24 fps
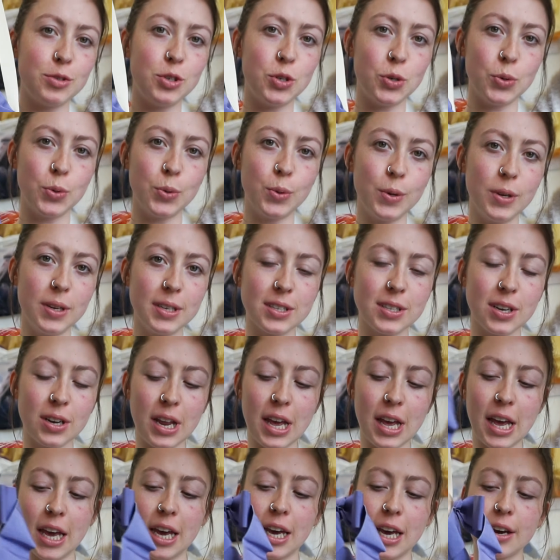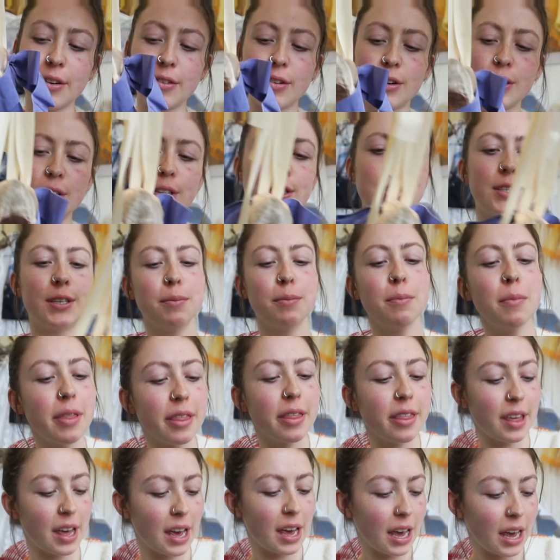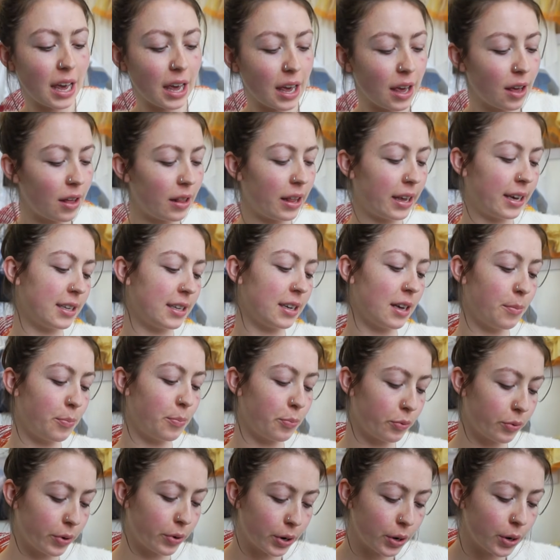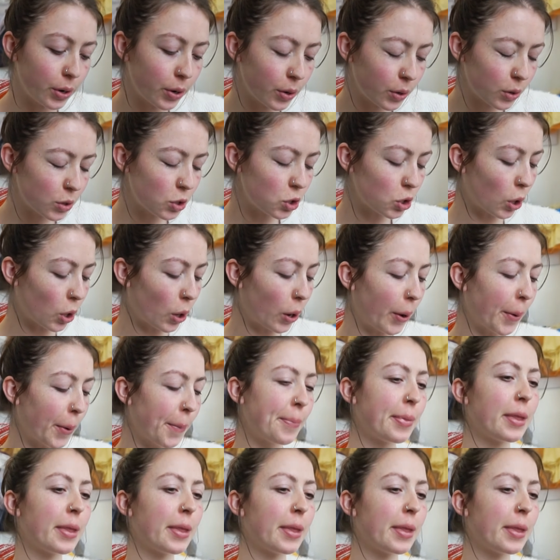jewels on here or something, like a brooch or